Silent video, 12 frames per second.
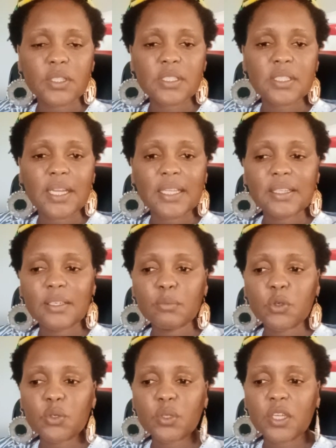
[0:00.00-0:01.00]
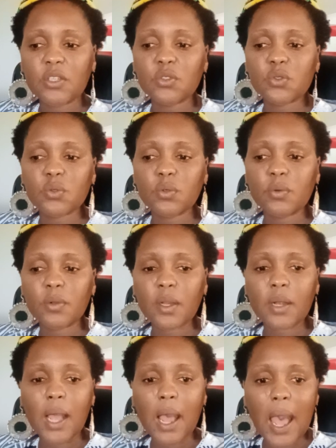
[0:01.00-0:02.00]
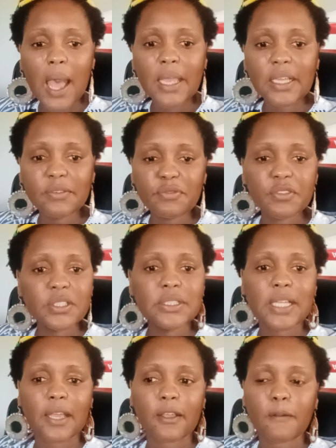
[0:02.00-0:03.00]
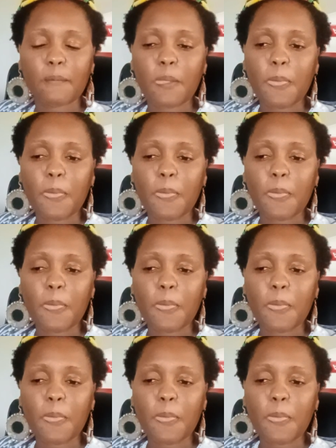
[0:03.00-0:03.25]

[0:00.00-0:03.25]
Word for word: There's nothing more you can do. I feel like,